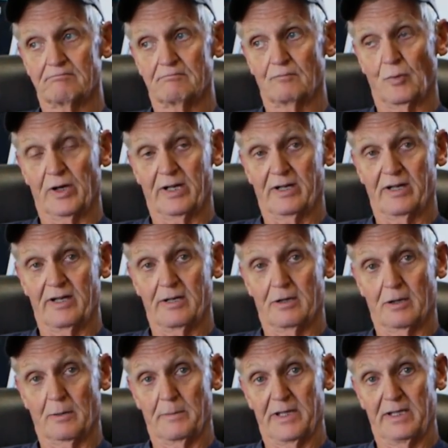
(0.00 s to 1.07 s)
went into the
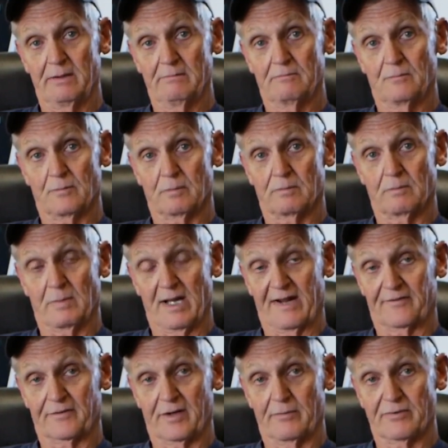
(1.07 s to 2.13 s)
Army
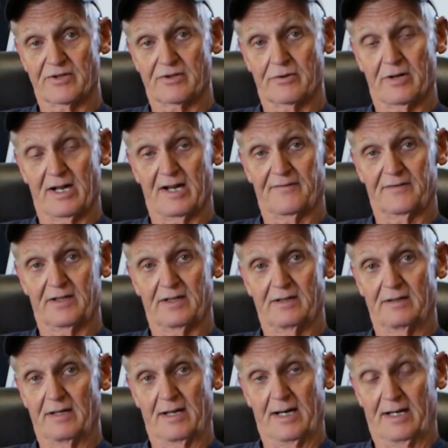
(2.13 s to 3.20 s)
after he was
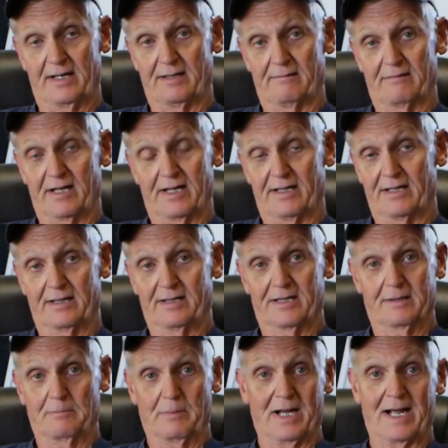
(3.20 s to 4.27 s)
drafted, and he didn't
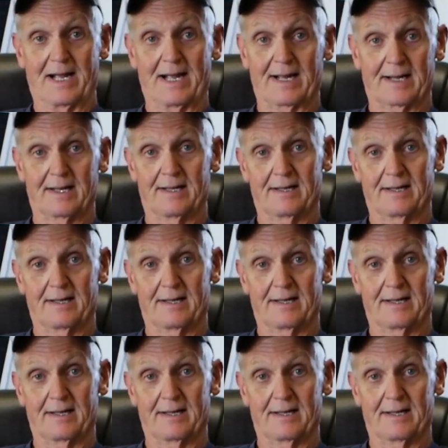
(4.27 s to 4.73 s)
come back.